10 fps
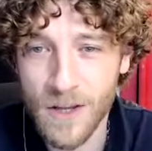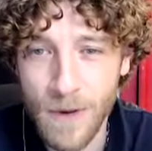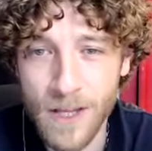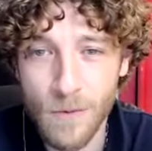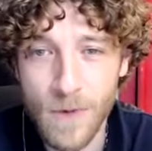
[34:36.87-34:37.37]
the
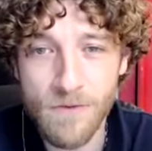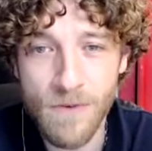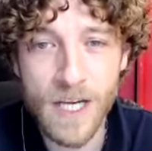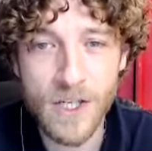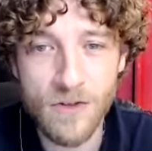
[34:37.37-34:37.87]
bit that we
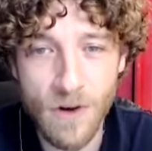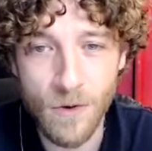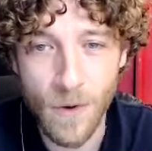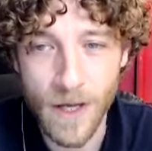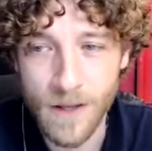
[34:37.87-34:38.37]
really
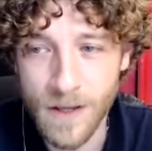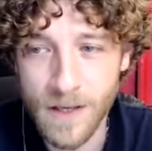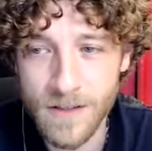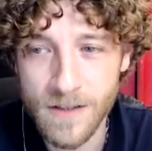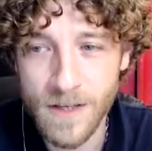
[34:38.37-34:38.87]
struggle with
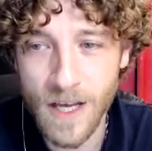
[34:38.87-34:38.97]
is